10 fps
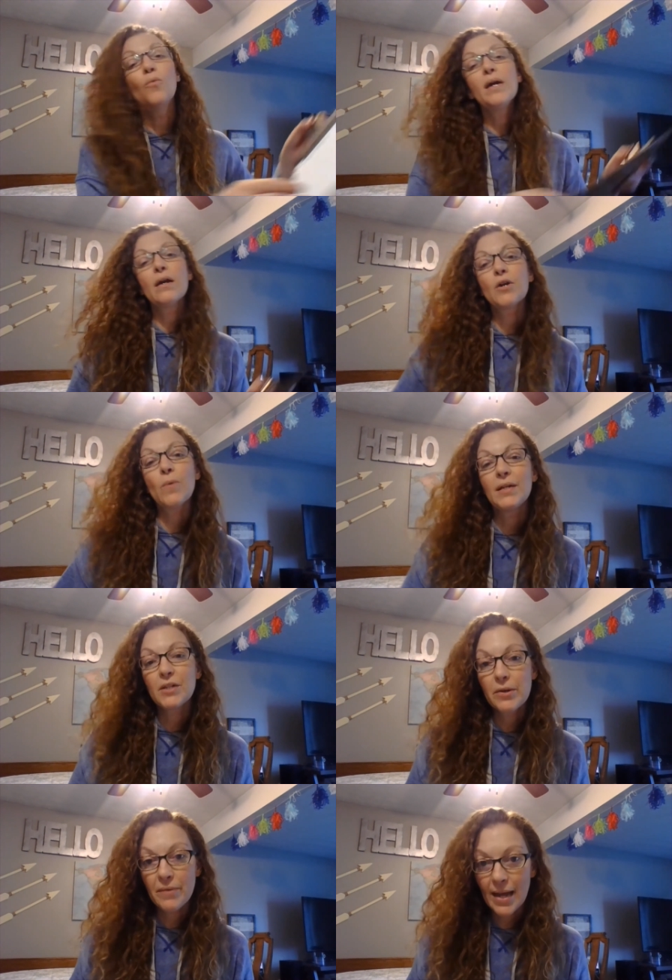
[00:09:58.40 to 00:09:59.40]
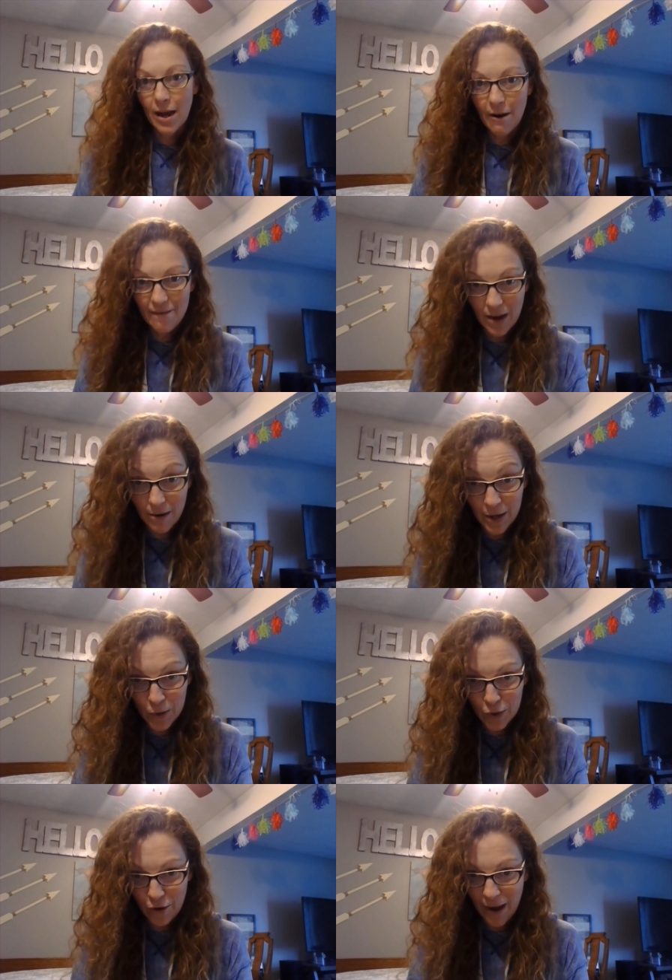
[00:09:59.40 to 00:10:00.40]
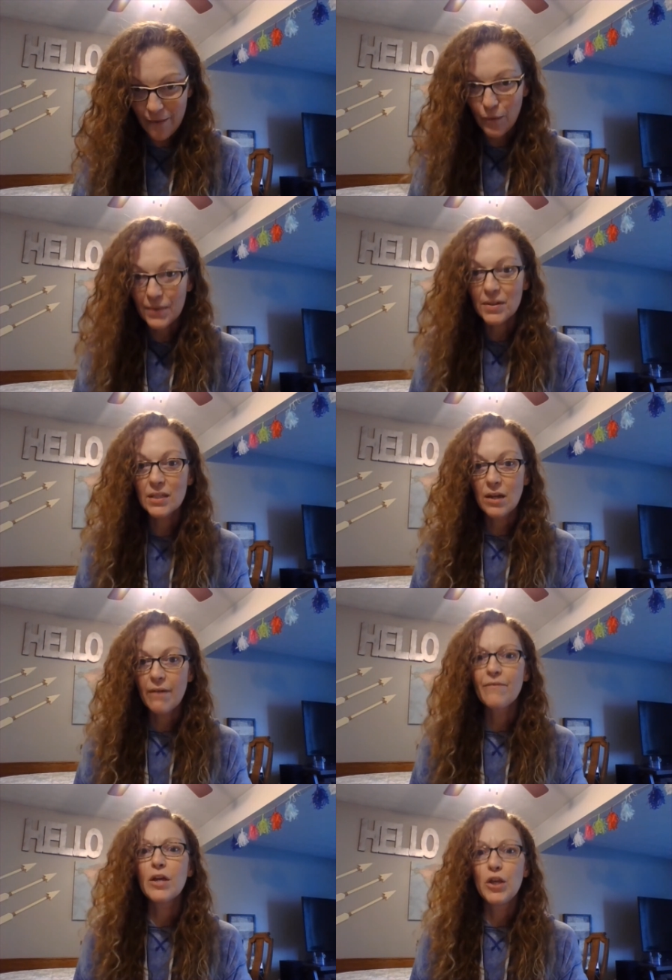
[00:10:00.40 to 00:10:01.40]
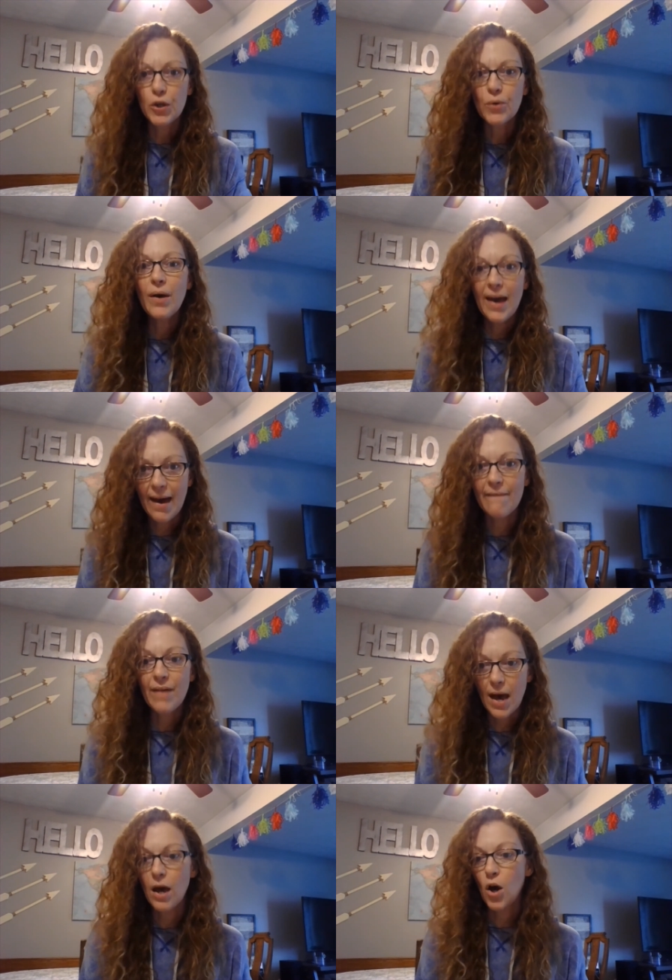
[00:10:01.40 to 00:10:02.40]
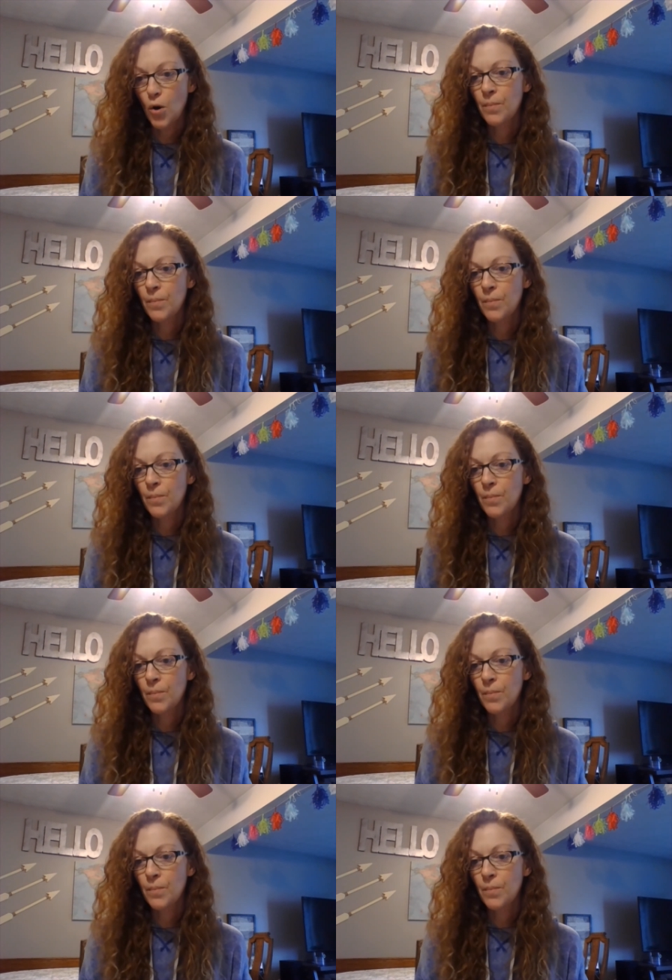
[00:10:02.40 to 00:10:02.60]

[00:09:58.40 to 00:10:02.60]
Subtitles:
We are going to create our very own graph with the stuff you have at home.